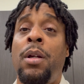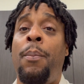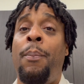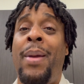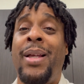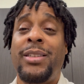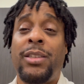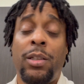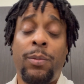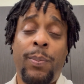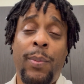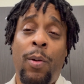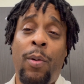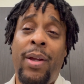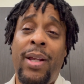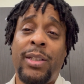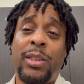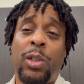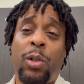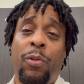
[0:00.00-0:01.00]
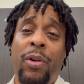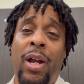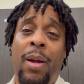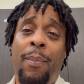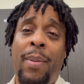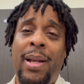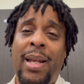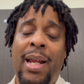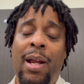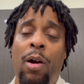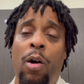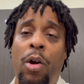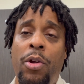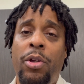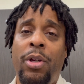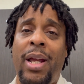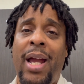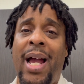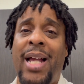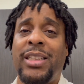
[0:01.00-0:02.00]
message me on Instagram. By now, all you
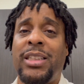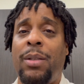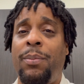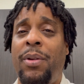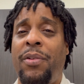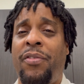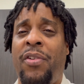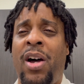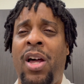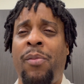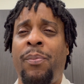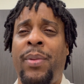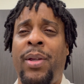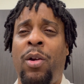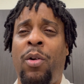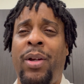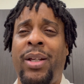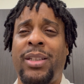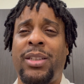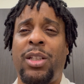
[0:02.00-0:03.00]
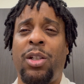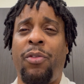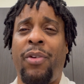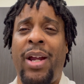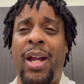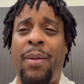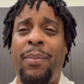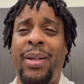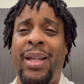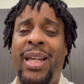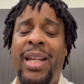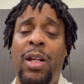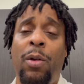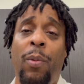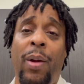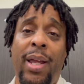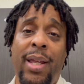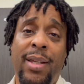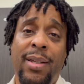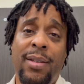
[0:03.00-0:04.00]
guys should be following me on Instagram
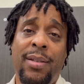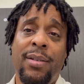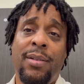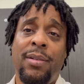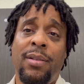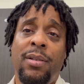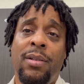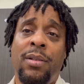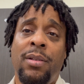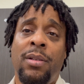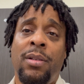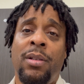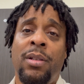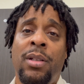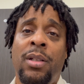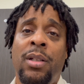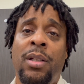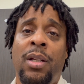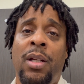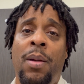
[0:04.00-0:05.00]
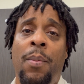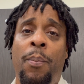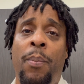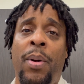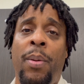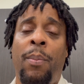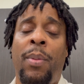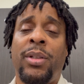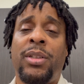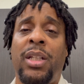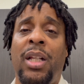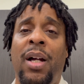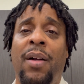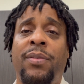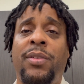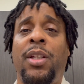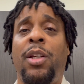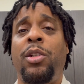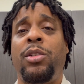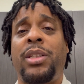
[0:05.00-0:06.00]
anyway. But much love
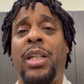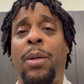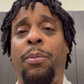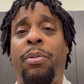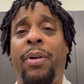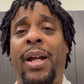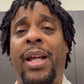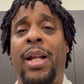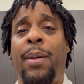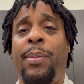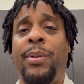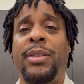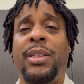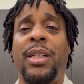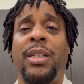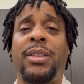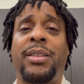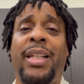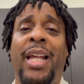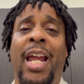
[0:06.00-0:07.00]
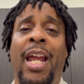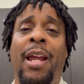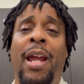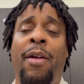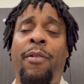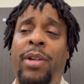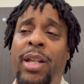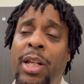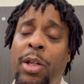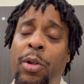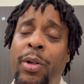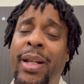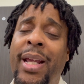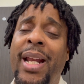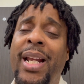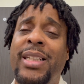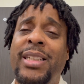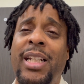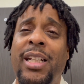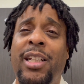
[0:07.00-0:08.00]
to you. Stay prayed up in Jesus' name. Everything you need
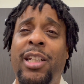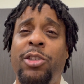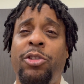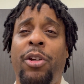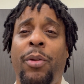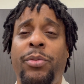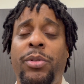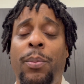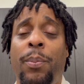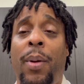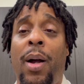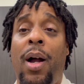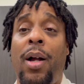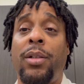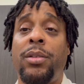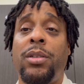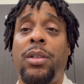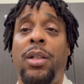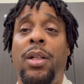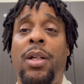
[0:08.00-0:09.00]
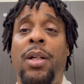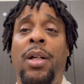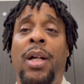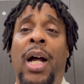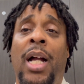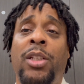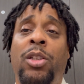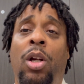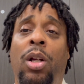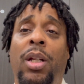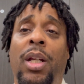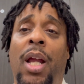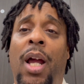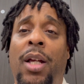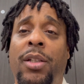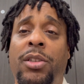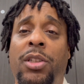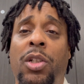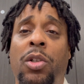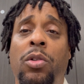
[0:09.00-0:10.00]
is in the description box. I'll talk to y'all
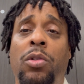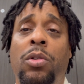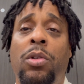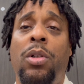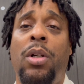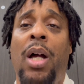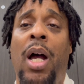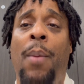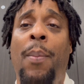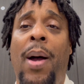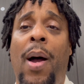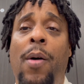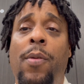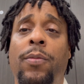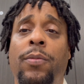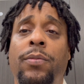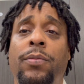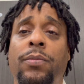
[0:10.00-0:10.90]
soon. I'm out.